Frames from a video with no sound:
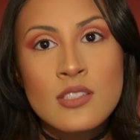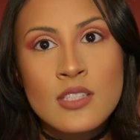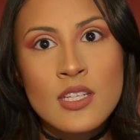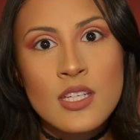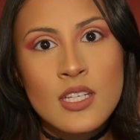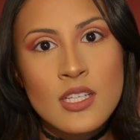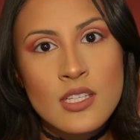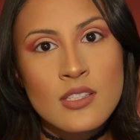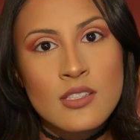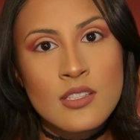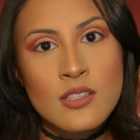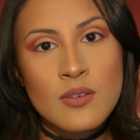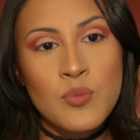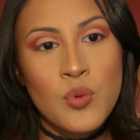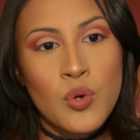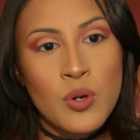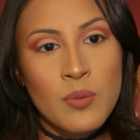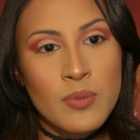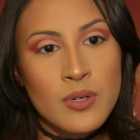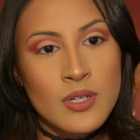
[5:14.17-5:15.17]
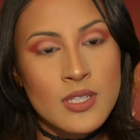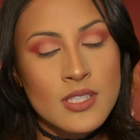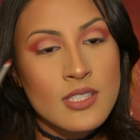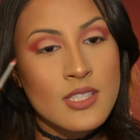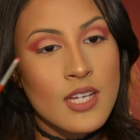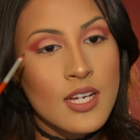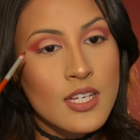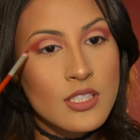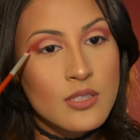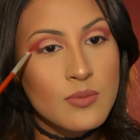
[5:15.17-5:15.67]
it is a more
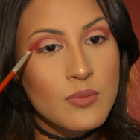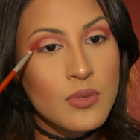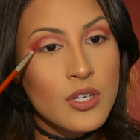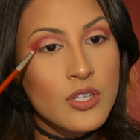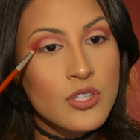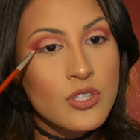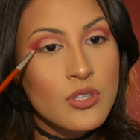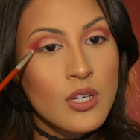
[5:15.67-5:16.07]
precise brush,